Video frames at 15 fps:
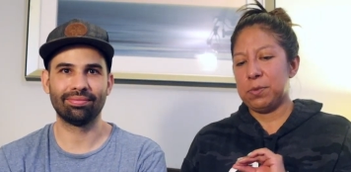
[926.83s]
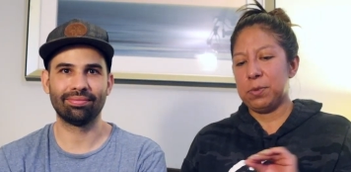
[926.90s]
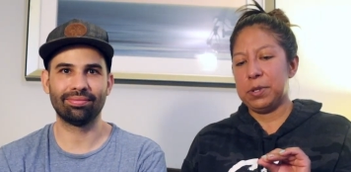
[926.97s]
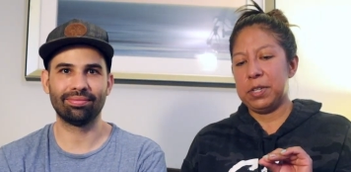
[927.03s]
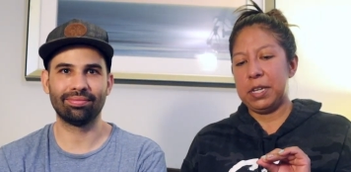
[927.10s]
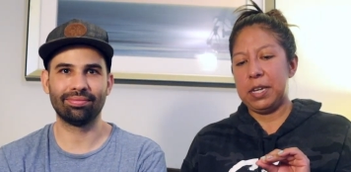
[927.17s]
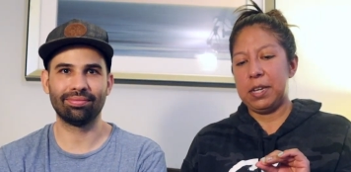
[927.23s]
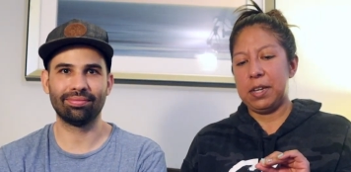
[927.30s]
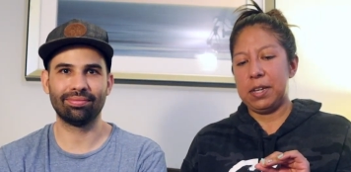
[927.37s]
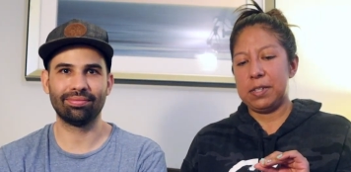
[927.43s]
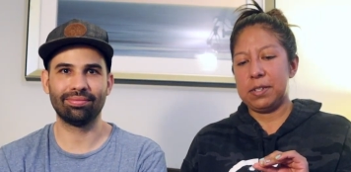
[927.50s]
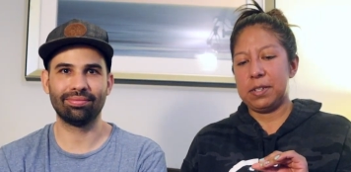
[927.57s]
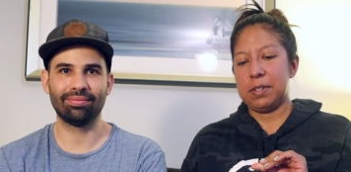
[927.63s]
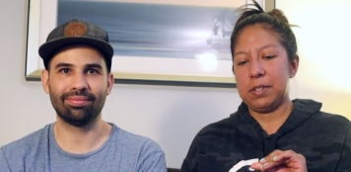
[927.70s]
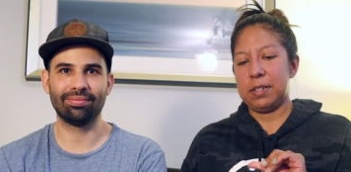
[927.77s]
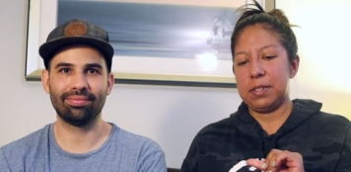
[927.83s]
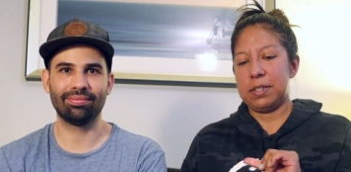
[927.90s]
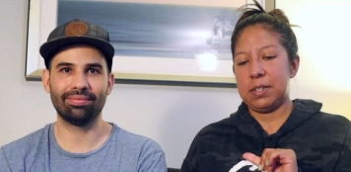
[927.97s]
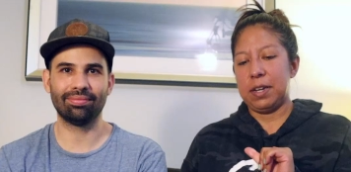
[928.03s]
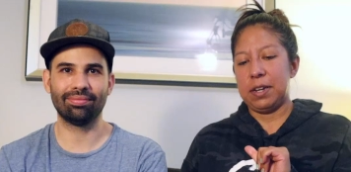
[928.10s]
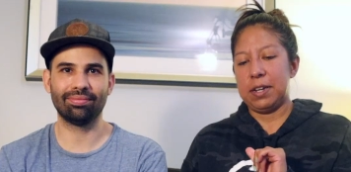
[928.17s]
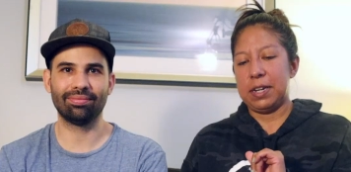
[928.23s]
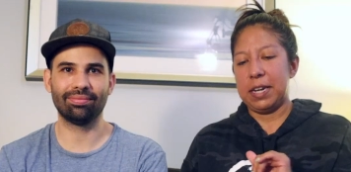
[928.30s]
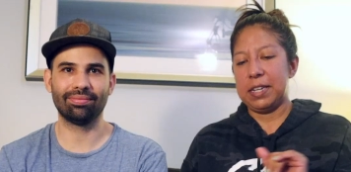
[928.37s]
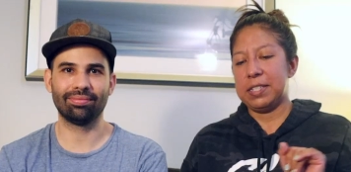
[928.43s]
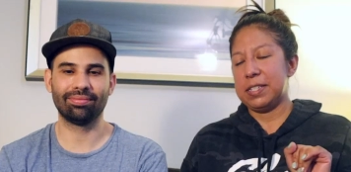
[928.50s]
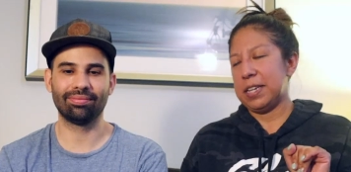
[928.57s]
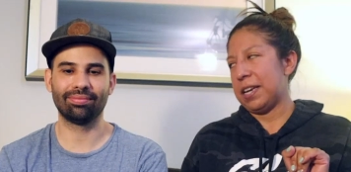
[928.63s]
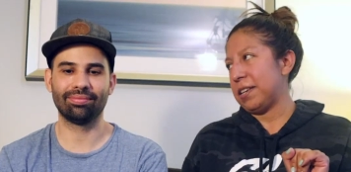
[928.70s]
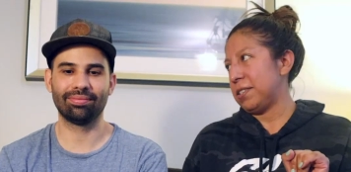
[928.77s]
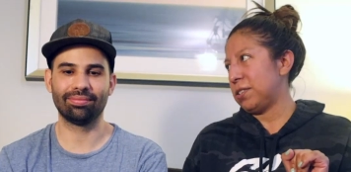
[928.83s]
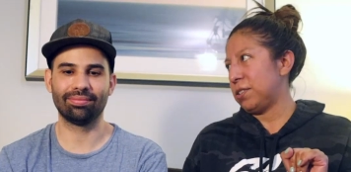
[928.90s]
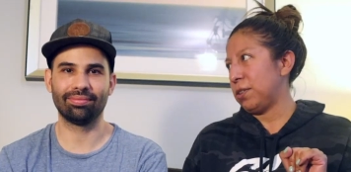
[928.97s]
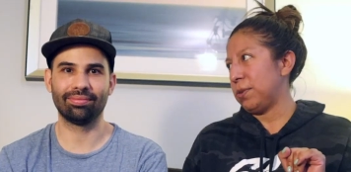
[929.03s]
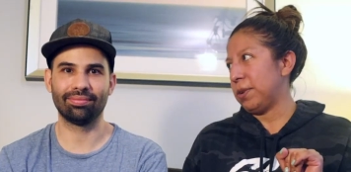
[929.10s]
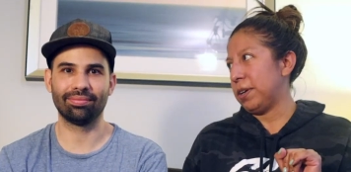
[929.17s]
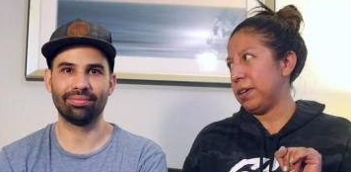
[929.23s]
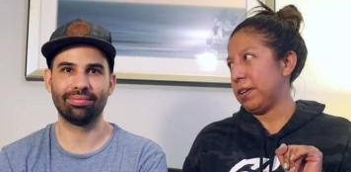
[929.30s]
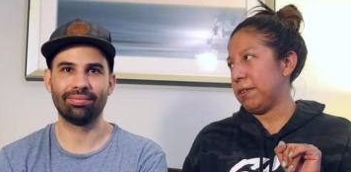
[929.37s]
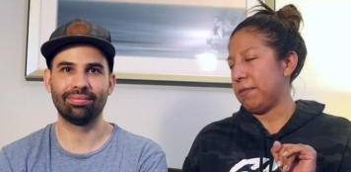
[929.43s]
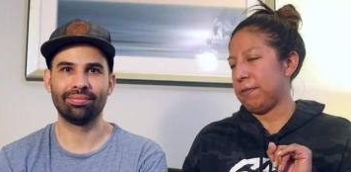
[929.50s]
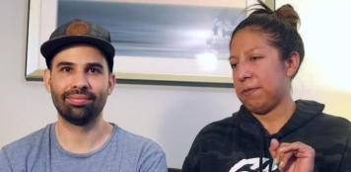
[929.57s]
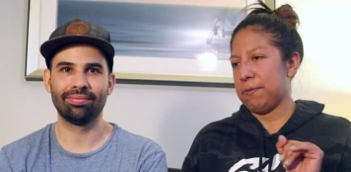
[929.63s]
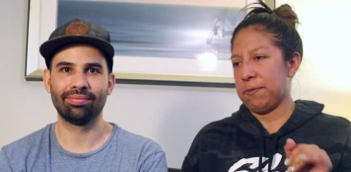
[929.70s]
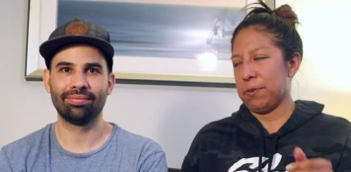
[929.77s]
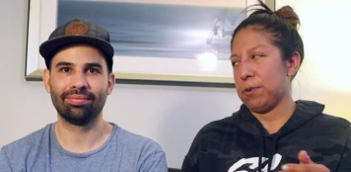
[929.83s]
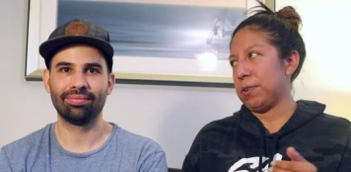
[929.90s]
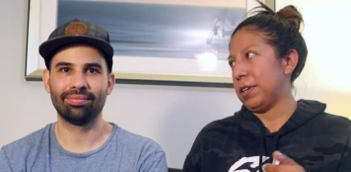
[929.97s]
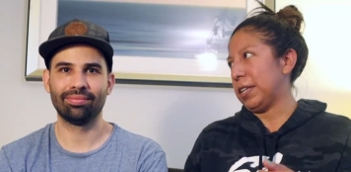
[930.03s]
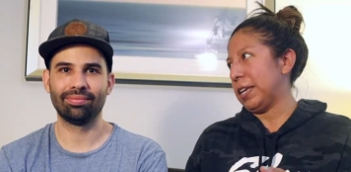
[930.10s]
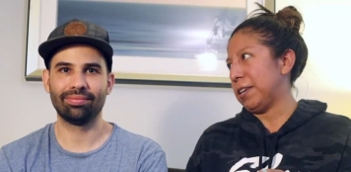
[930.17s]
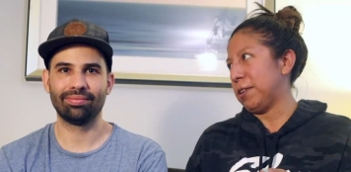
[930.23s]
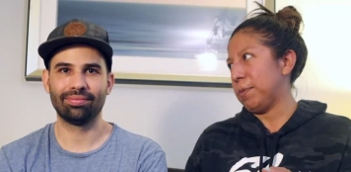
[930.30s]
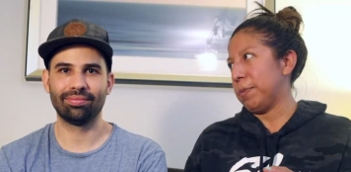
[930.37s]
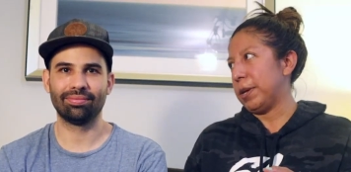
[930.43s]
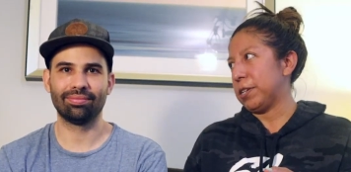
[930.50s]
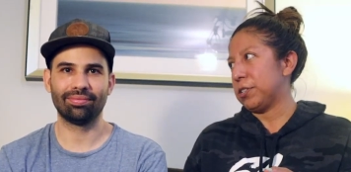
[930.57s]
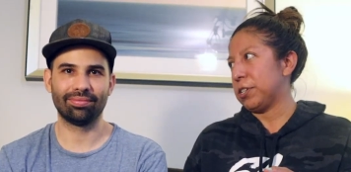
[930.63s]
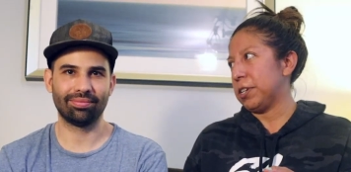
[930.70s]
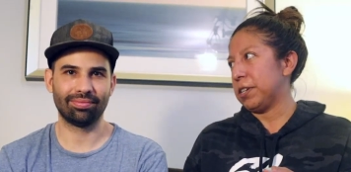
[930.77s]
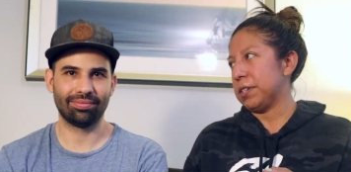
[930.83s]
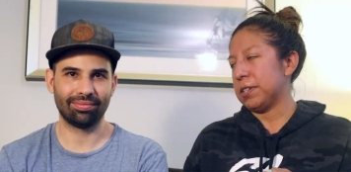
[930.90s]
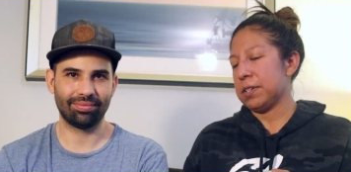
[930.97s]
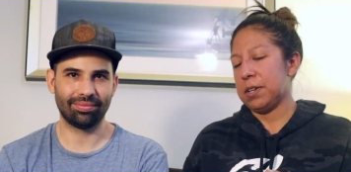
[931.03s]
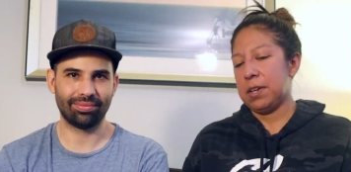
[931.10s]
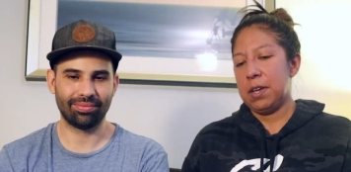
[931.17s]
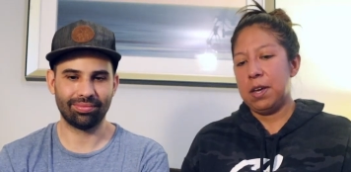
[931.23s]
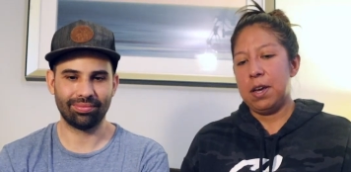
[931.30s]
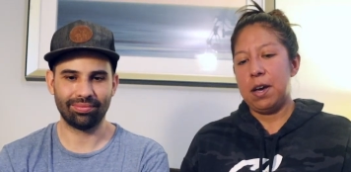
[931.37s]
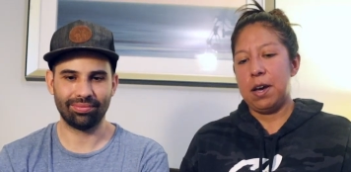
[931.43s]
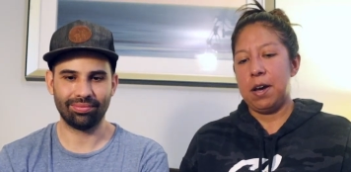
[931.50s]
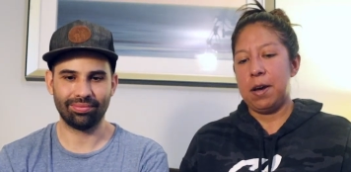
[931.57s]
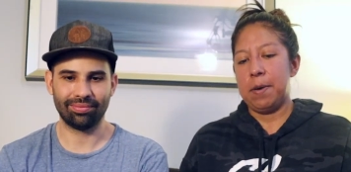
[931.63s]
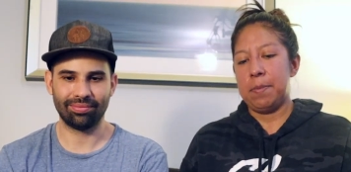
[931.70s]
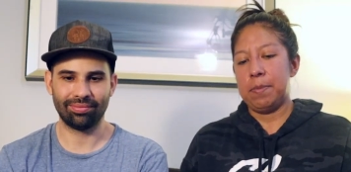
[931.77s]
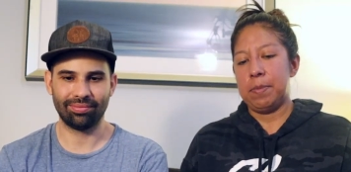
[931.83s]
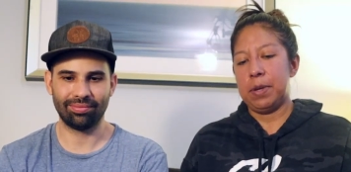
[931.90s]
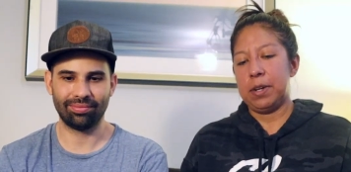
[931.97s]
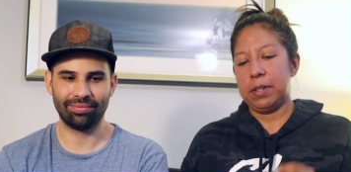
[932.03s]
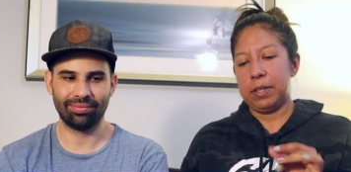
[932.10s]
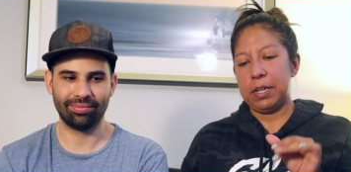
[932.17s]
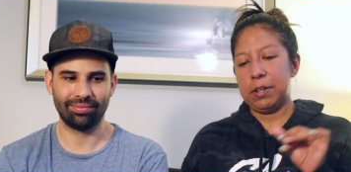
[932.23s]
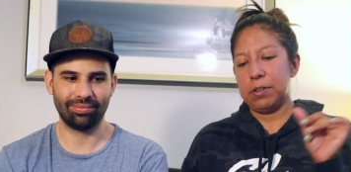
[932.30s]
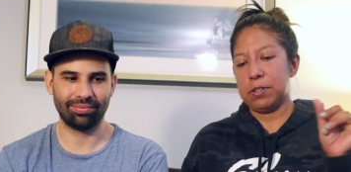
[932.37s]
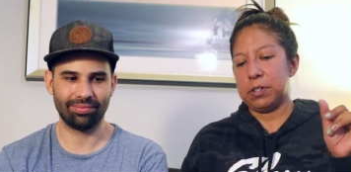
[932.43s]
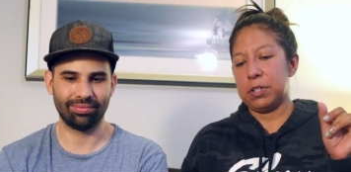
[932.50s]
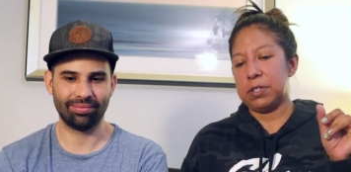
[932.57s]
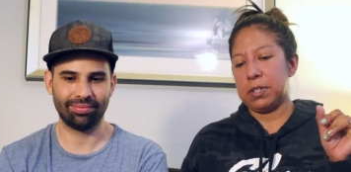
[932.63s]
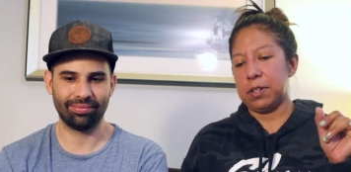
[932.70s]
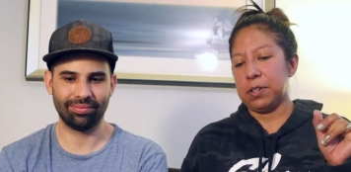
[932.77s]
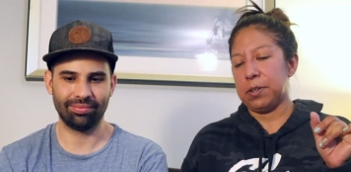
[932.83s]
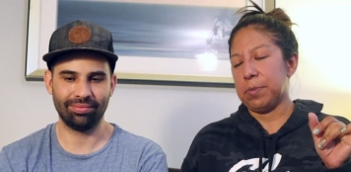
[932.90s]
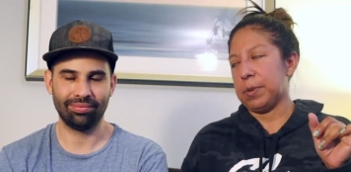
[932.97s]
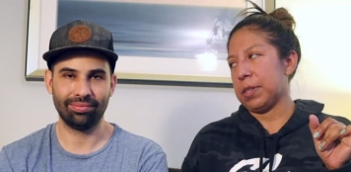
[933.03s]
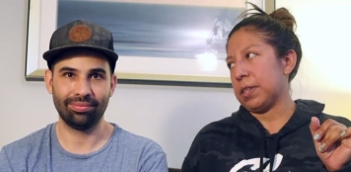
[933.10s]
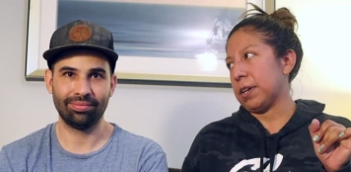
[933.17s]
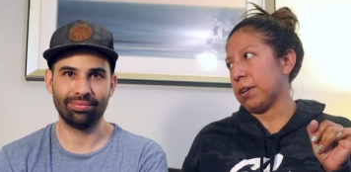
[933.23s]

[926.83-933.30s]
Speaker 1: it's just really, it's, it's got a nice taste to it. Fruity, like you mentioned. Um, and it lingers just a little